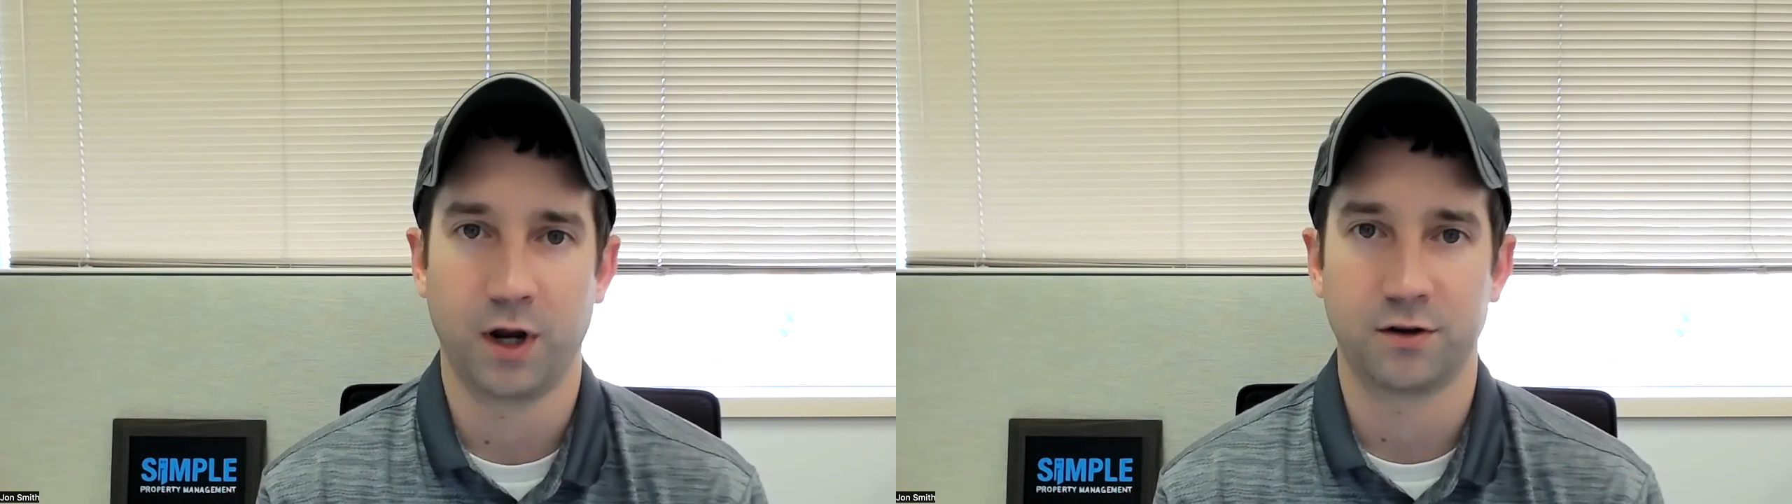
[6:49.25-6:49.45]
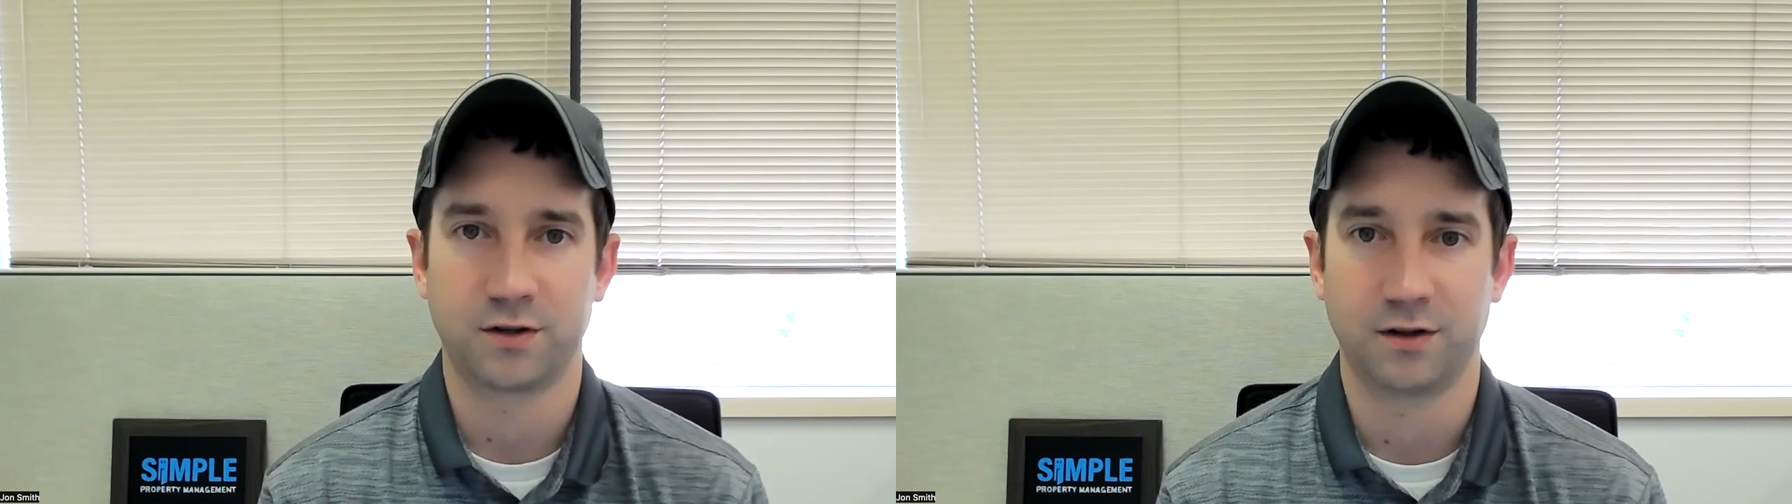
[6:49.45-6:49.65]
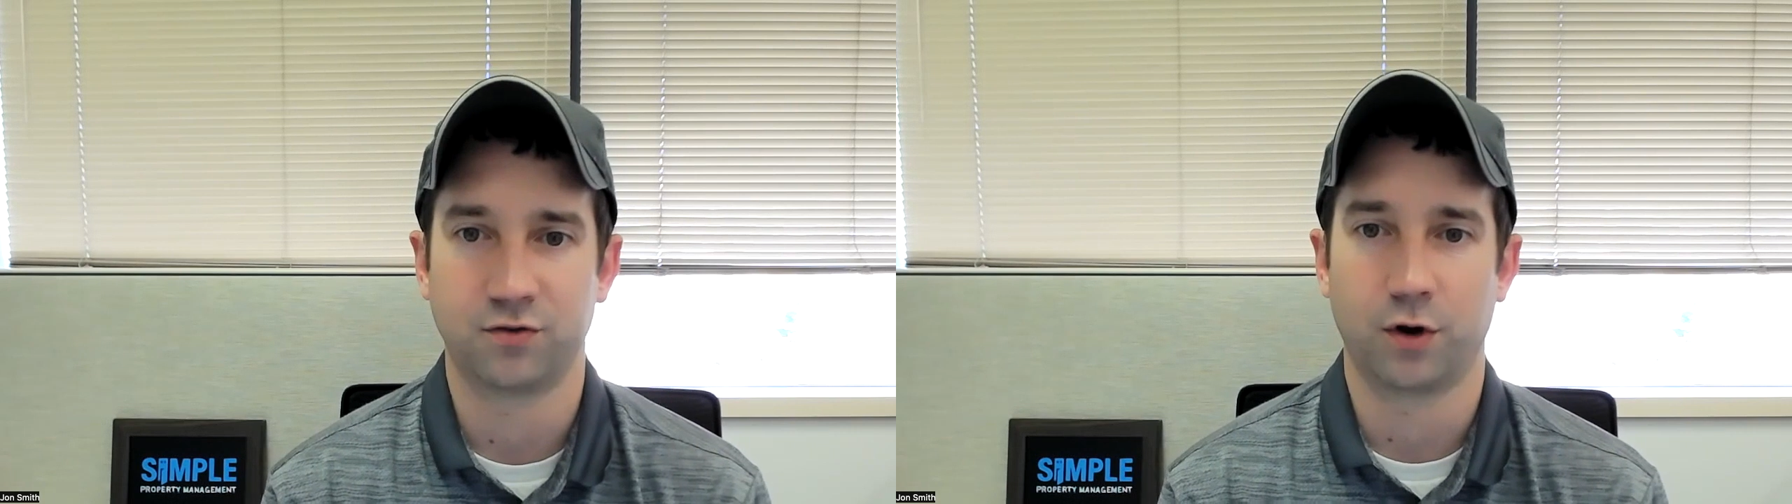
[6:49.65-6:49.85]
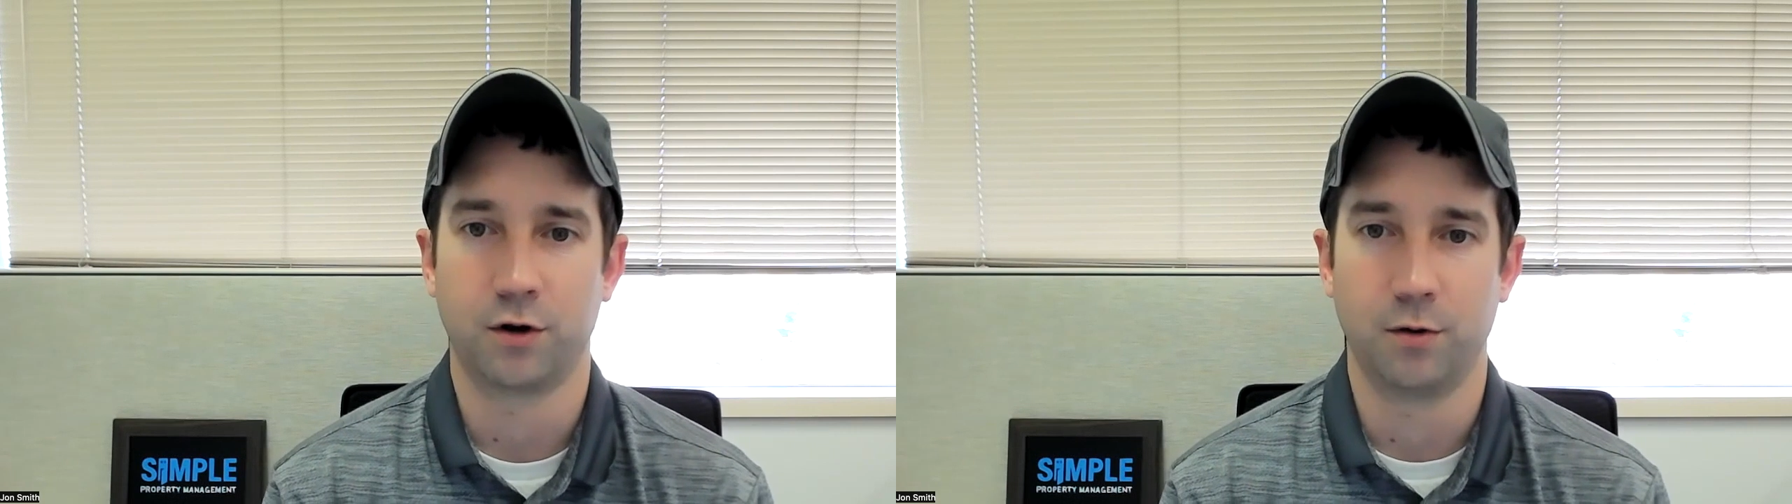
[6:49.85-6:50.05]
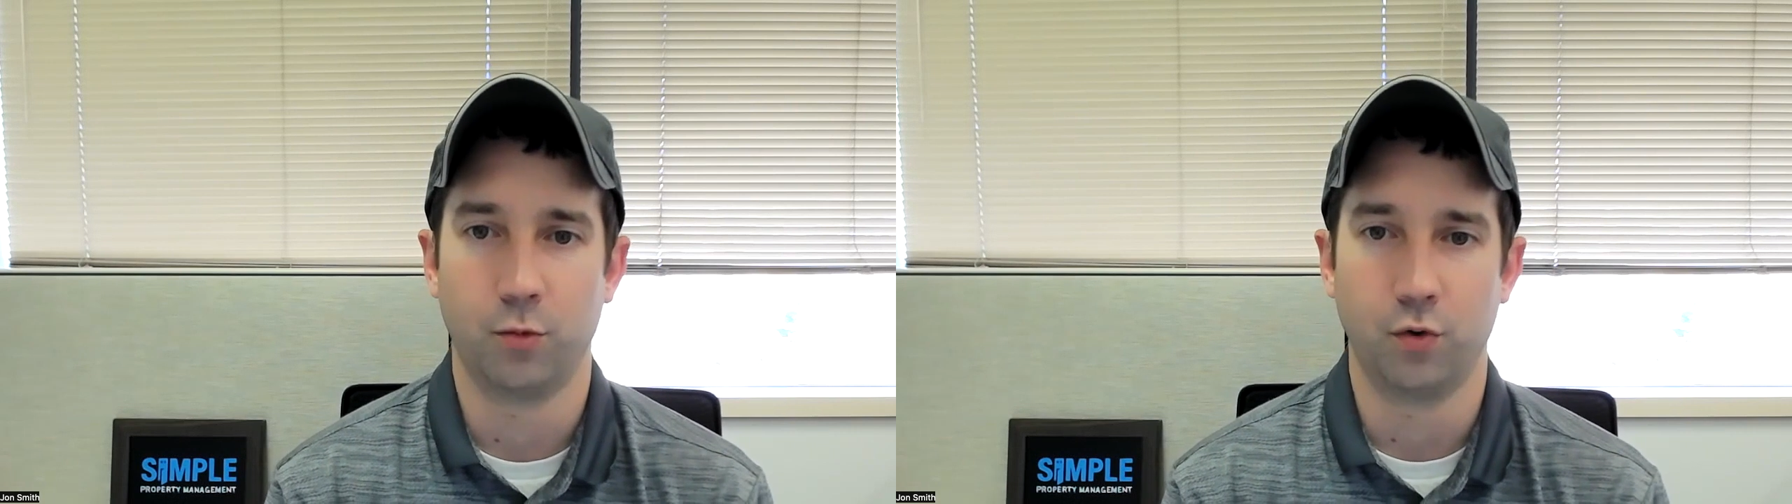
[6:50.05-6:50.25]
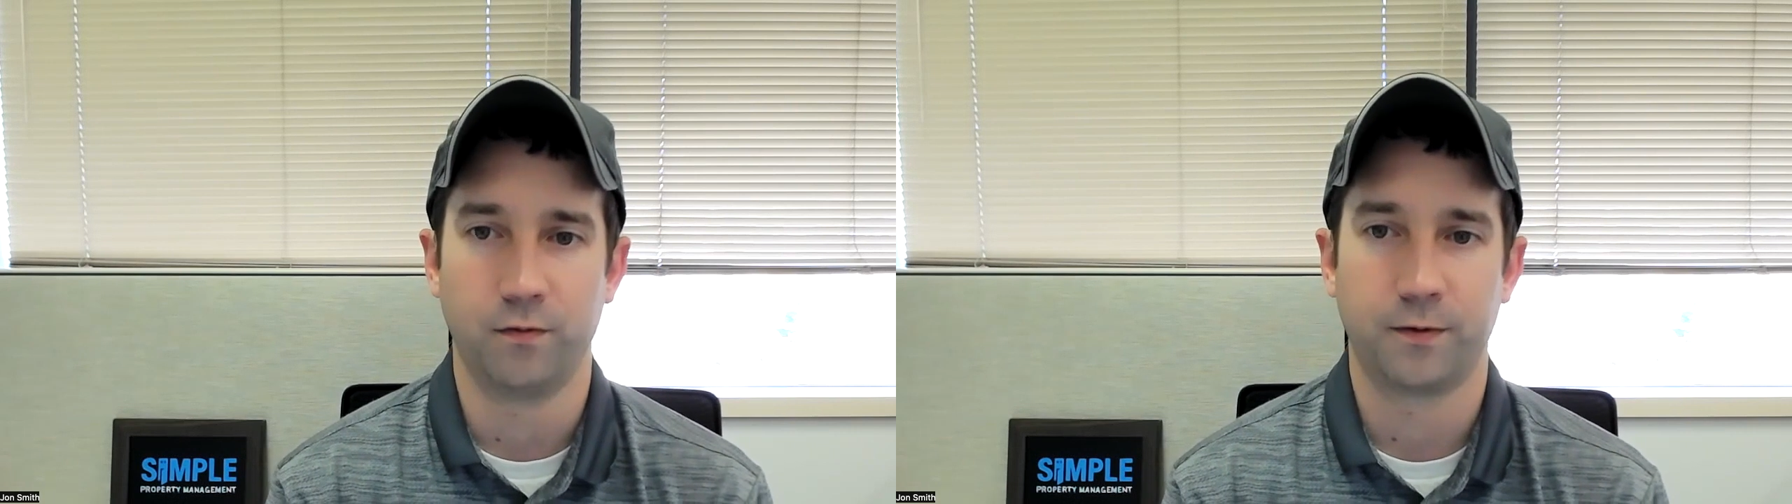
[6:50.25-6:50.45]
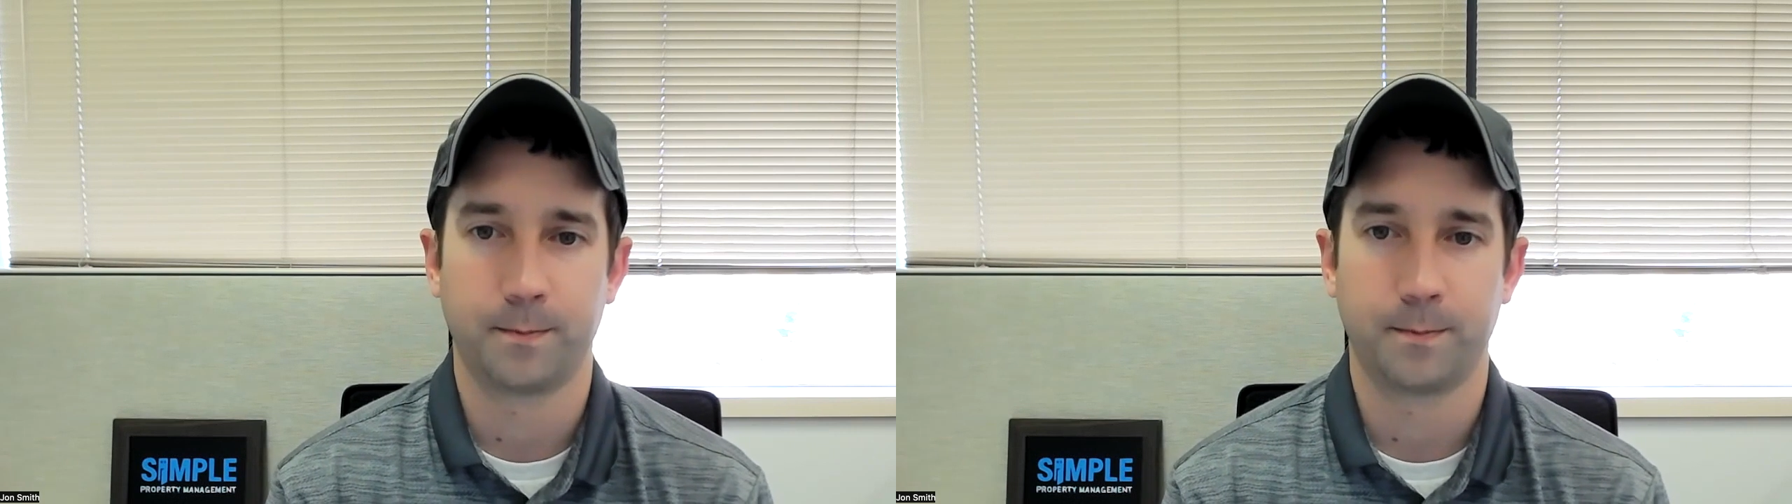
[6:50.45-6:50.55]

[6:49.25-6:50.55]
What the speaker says: else that's looking to move.